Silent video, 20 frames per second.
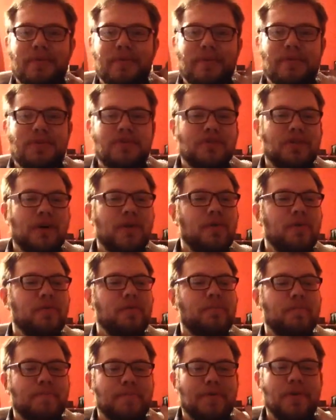
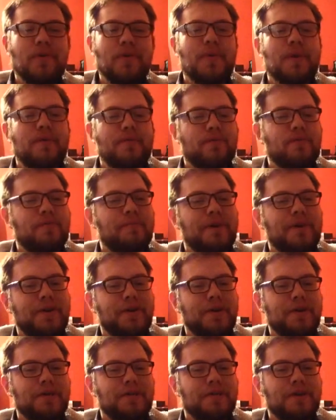so beautiful,
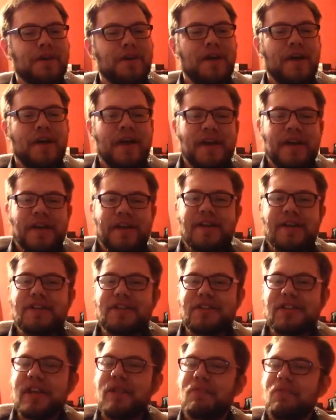because you
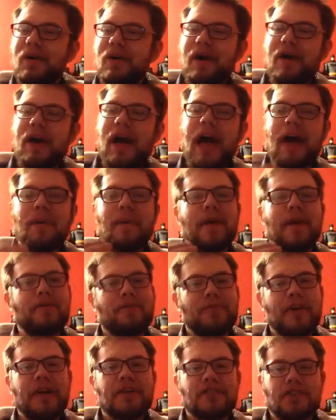see what how it
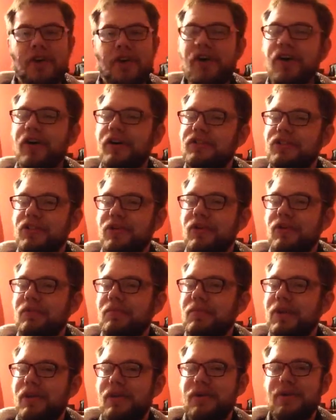affects her too,
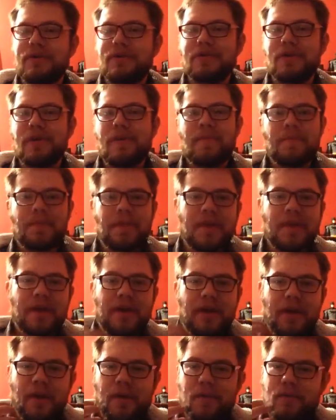because
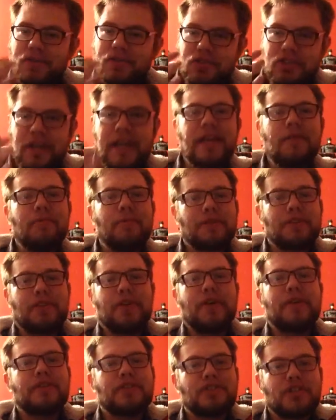she
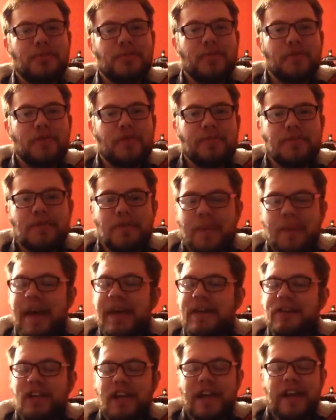returns to Room to
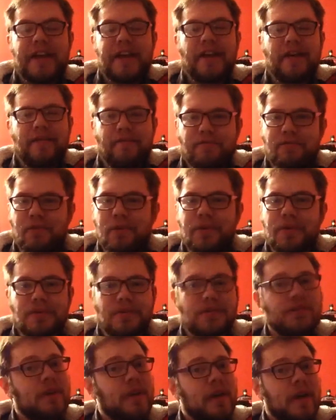basically
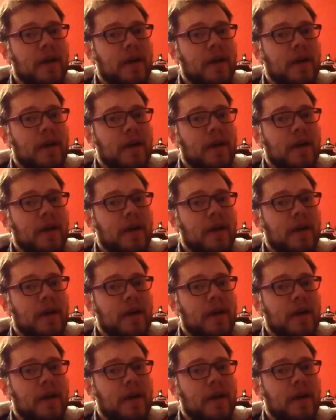confront.